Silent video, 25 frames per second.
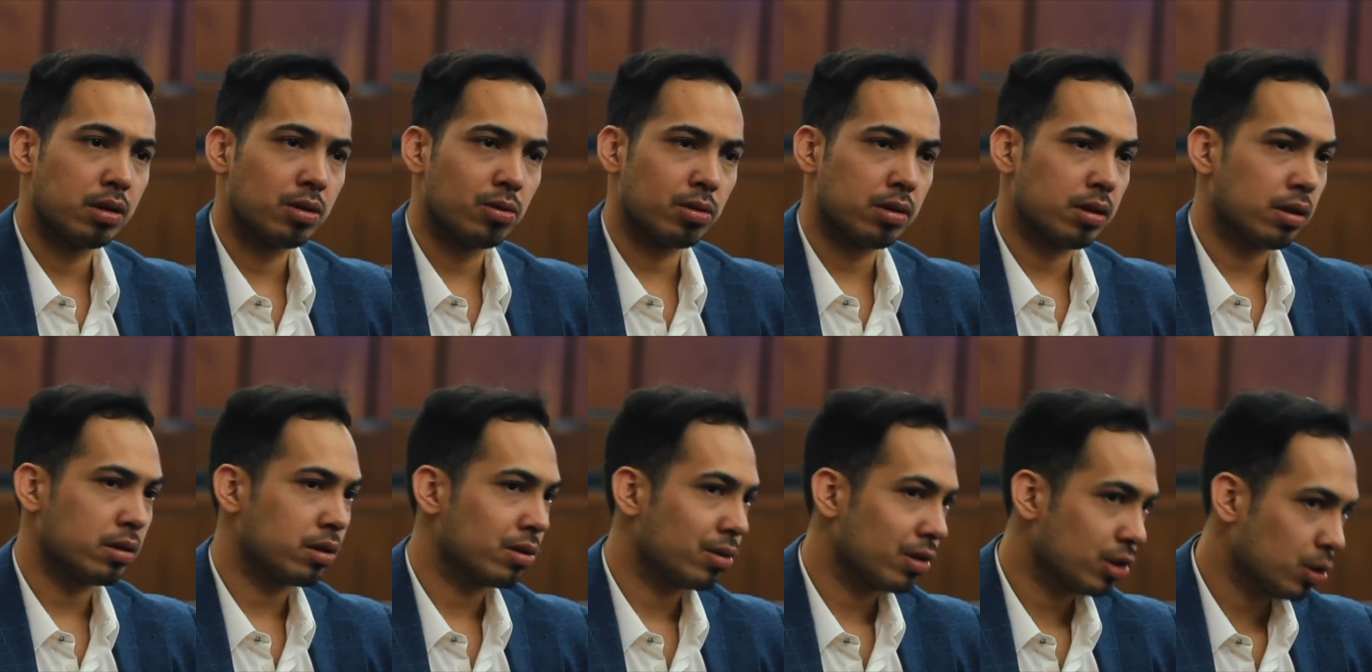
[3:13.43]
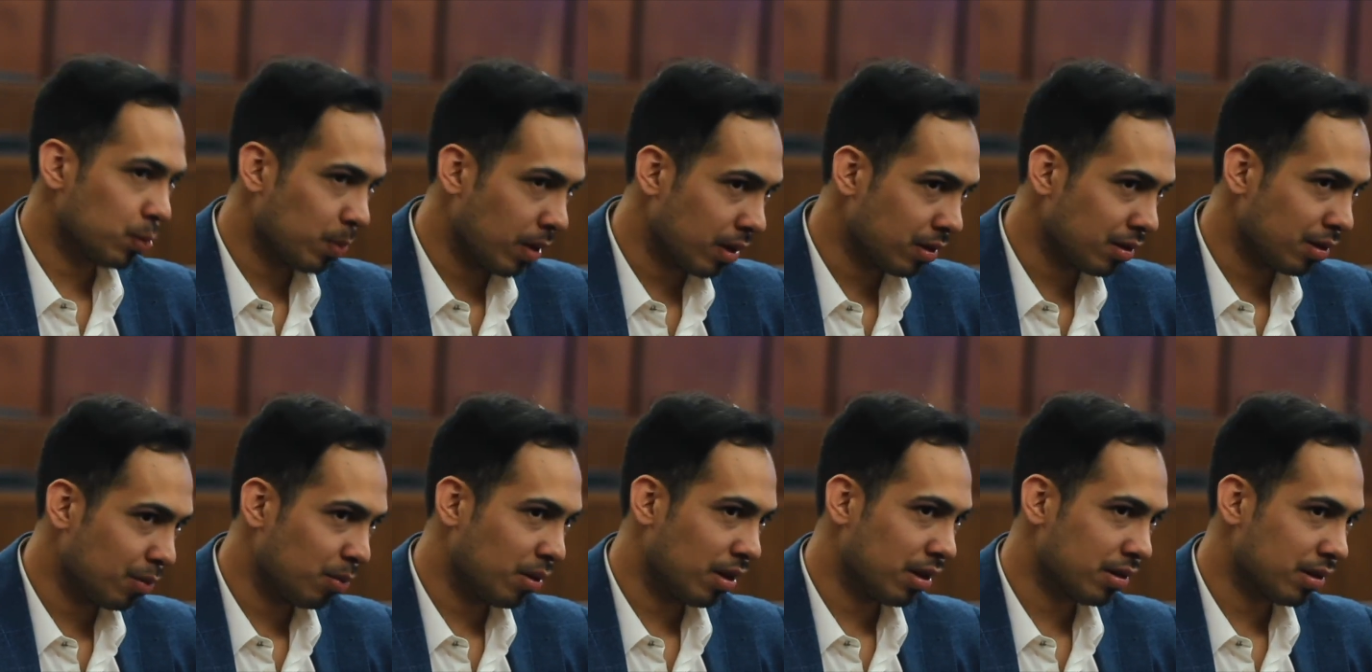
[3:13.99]
Duterte respects
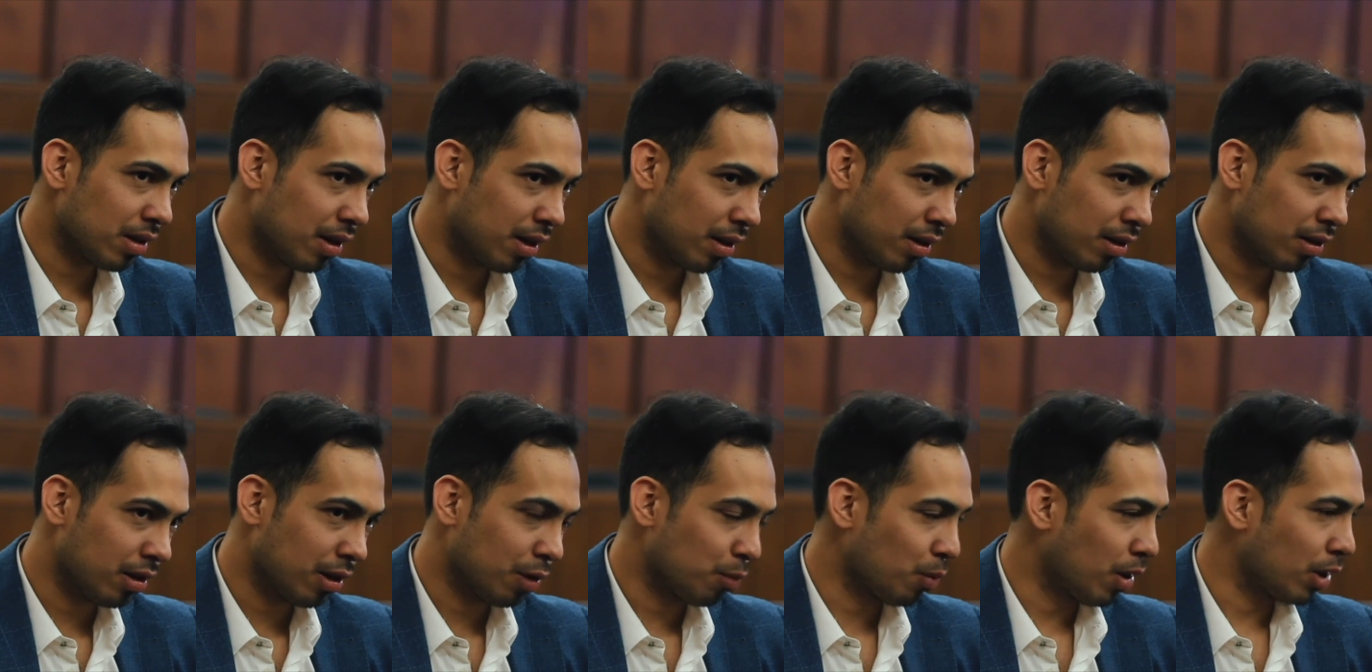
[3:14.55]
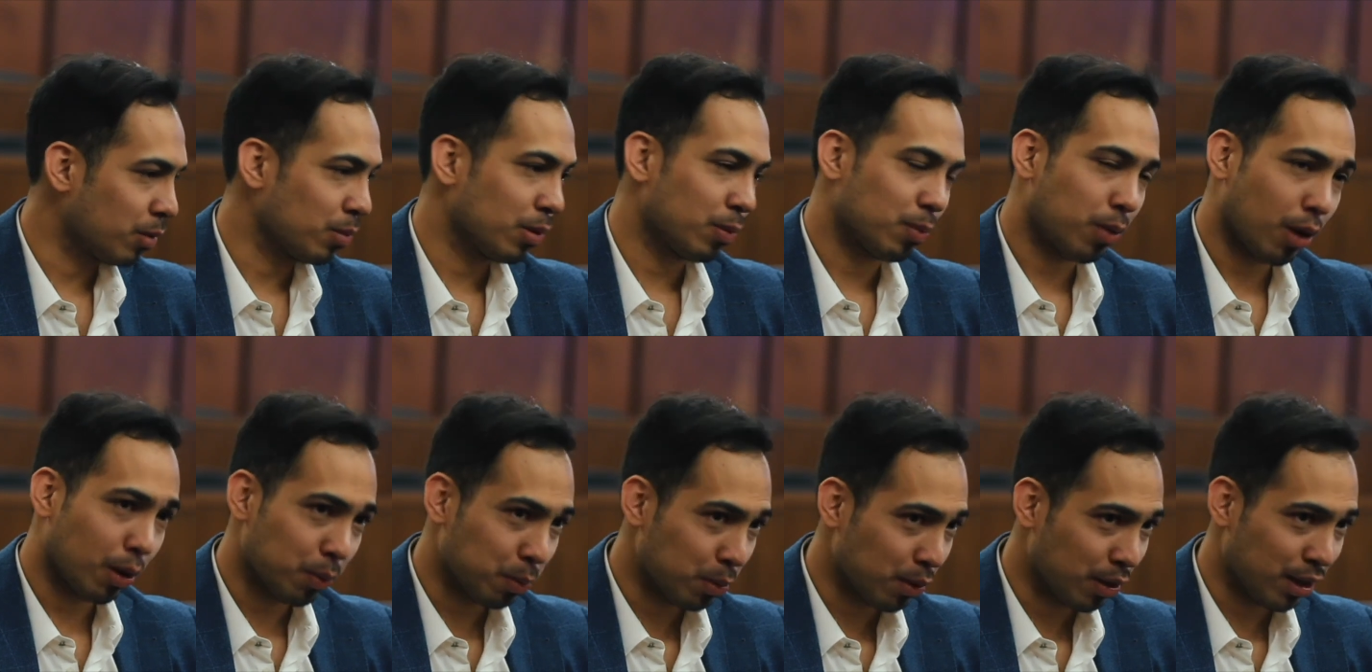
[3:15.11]
the military. He might be
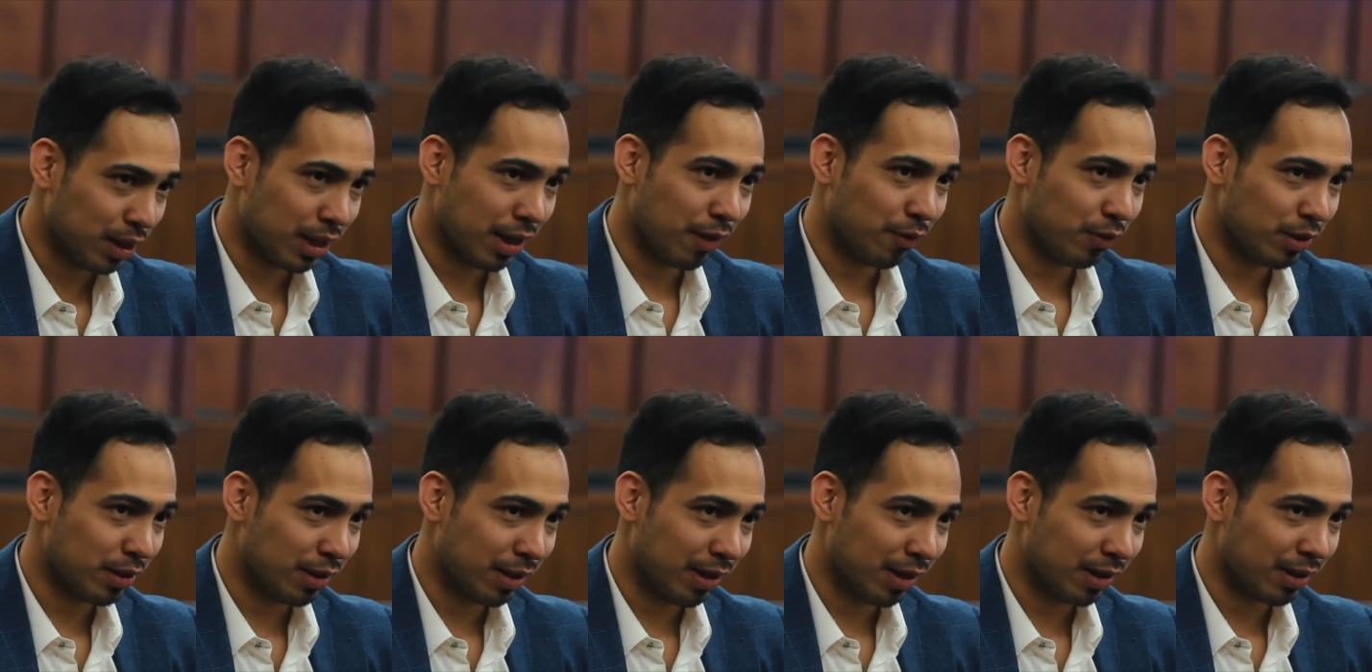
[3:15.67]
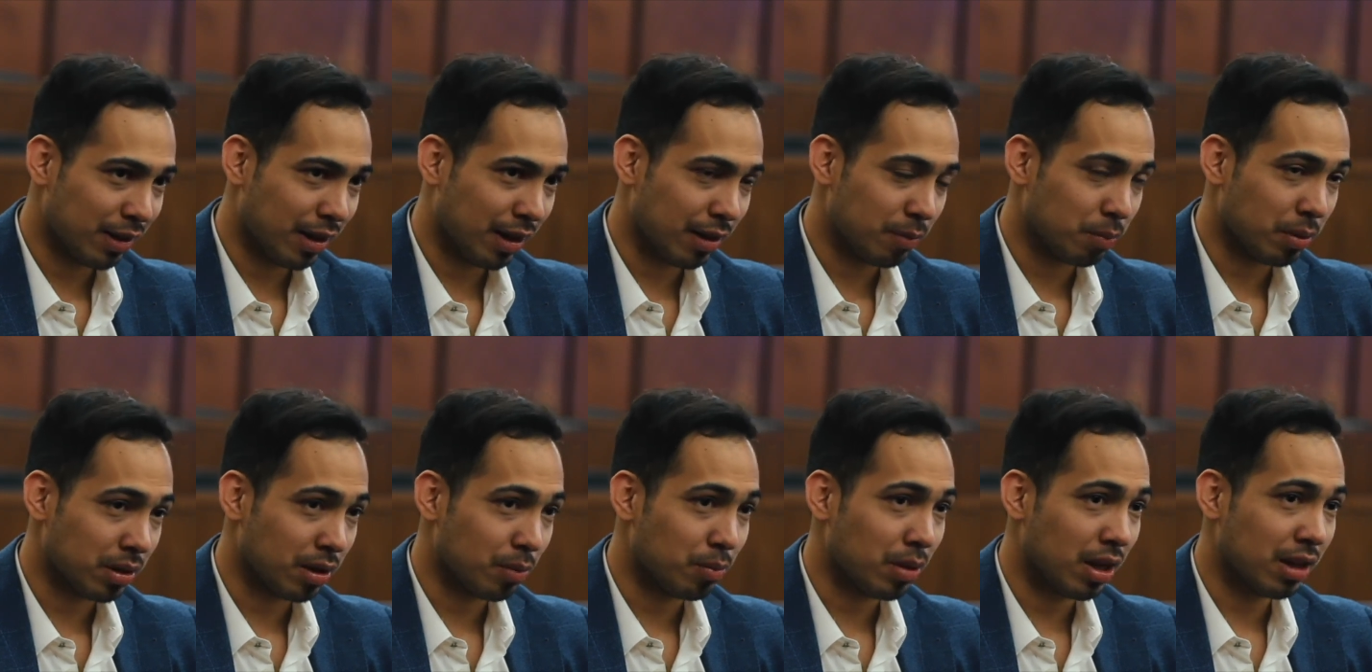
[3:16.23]
popular and everything like
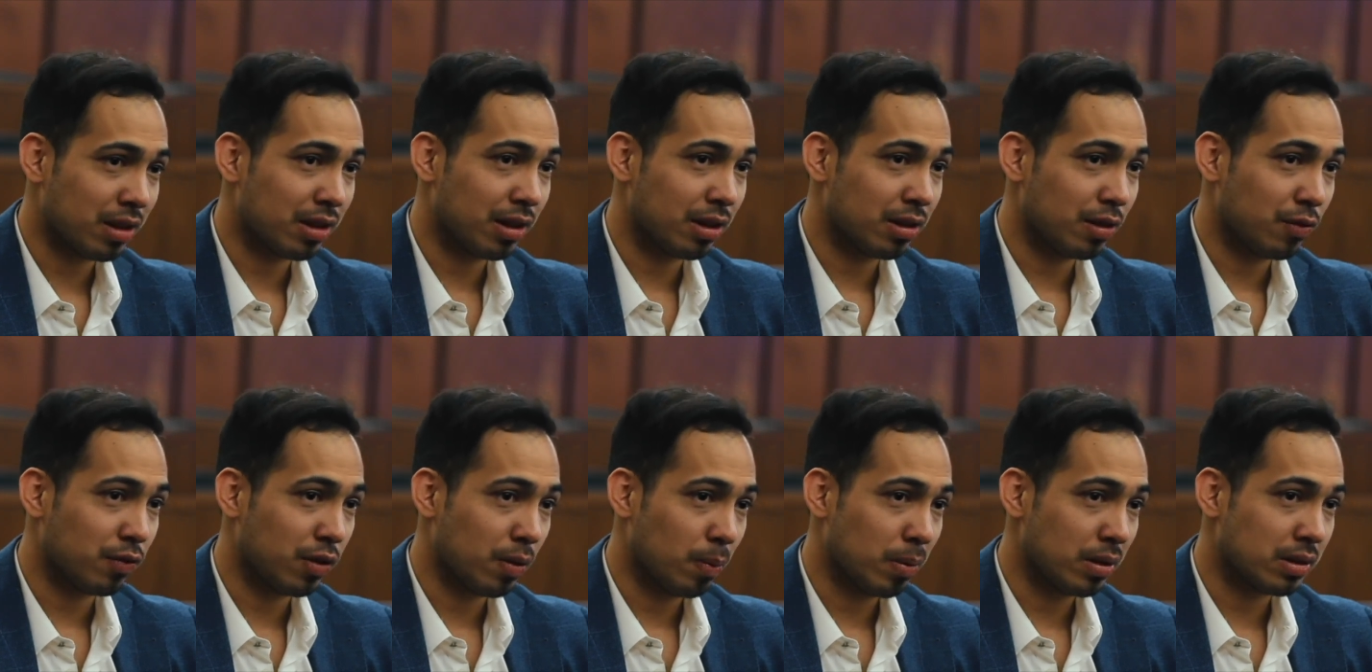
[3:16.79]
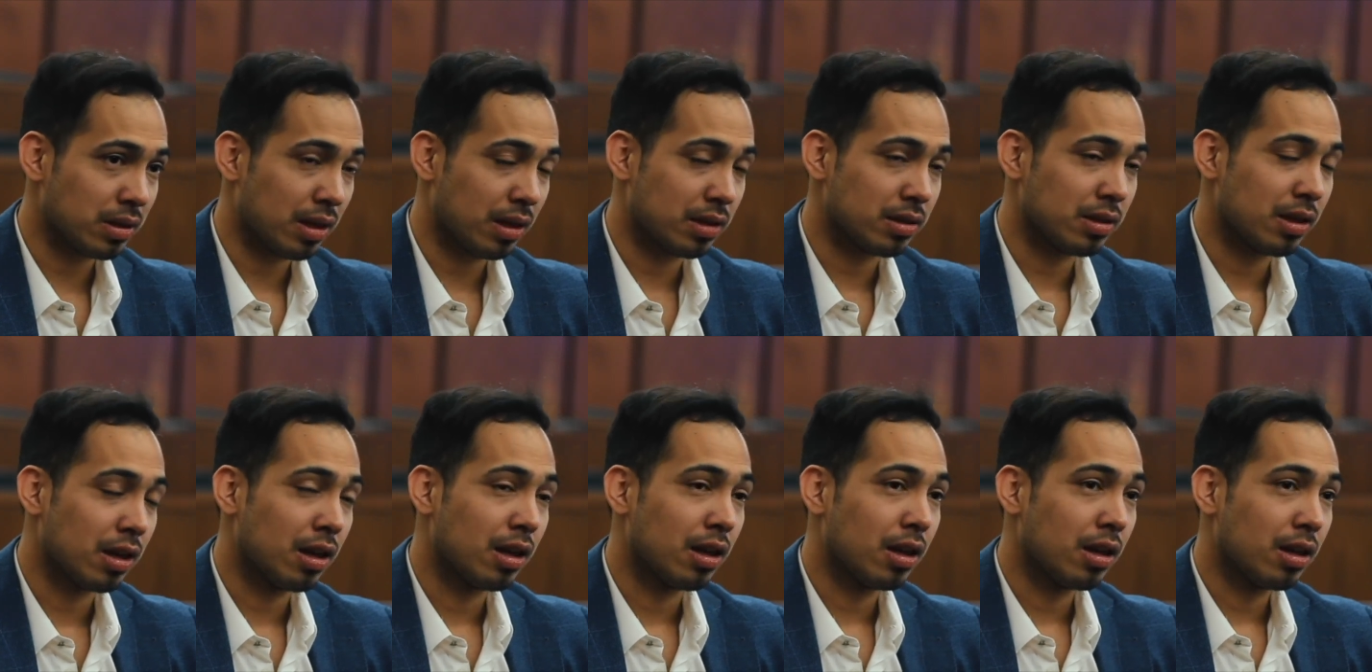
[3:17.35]
that, but the military in the Philippines
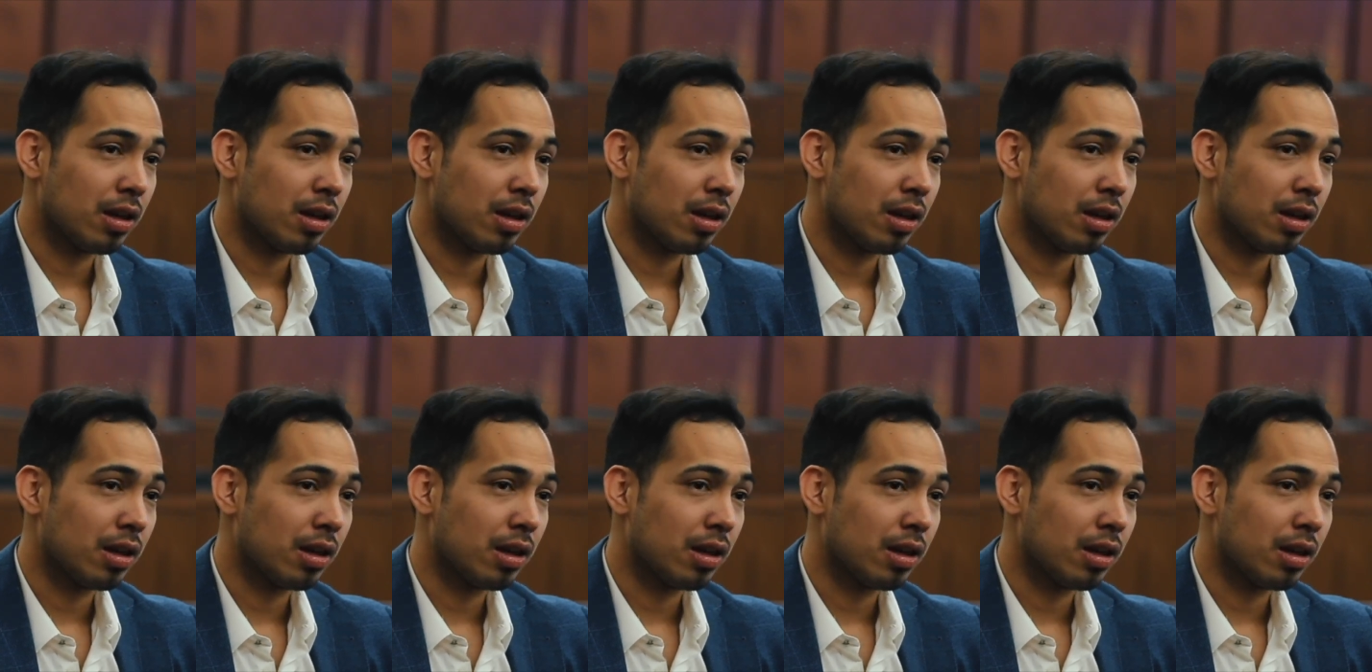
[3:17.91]
has